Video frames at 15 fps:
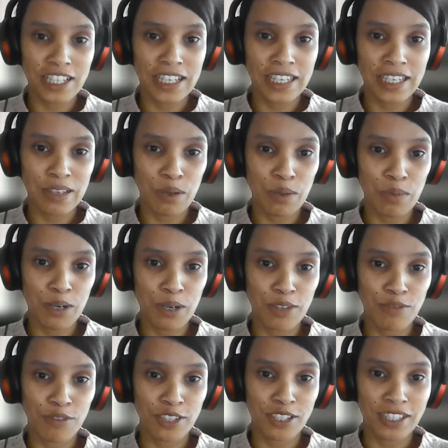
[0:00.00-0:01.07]
We
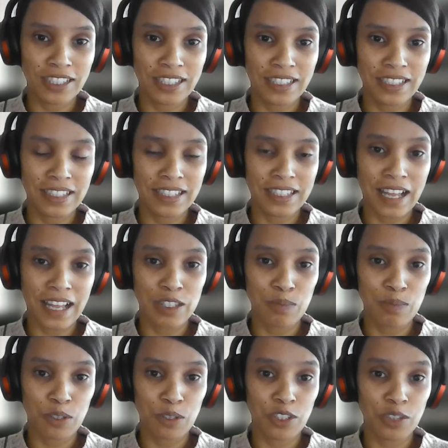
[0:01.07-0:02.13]
worked for a citizen science
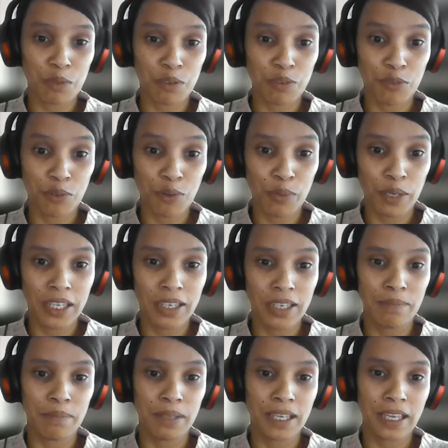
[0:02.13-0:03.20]
project before
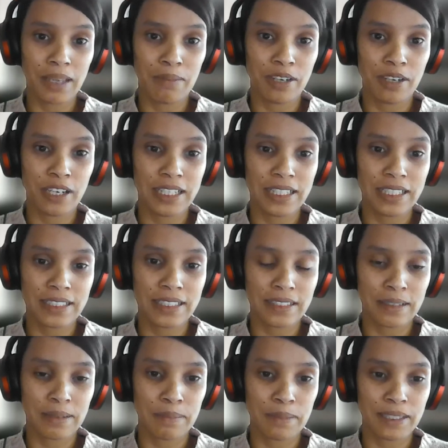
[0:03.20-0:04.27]
we became Red List
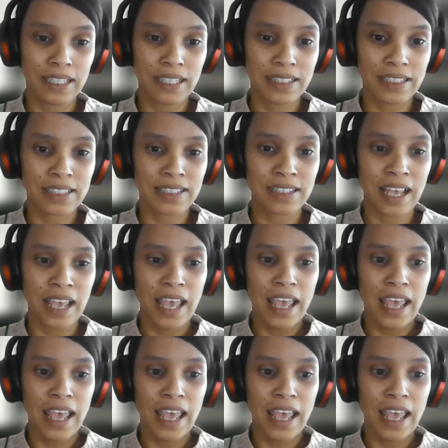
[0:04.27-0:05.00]
um, assessors,